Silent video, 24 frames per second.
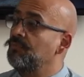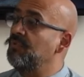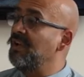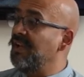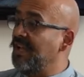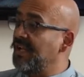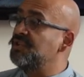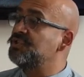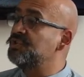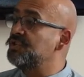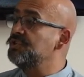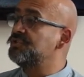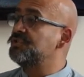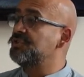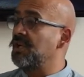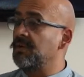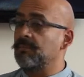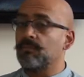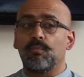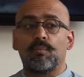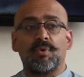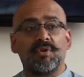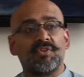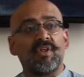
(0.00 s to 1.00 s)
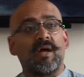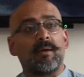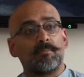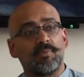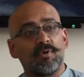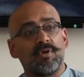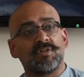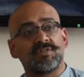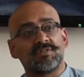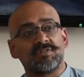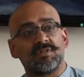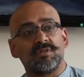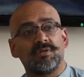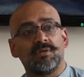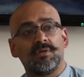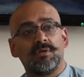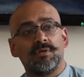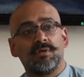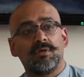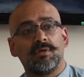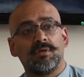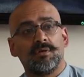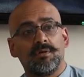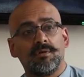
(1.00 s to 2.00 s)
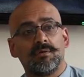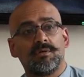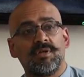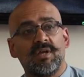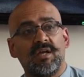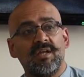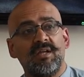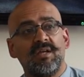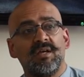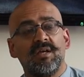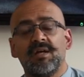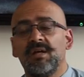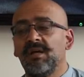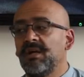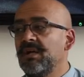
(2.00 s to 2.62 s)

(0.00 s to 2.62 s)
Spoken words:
relationship with that person, okay?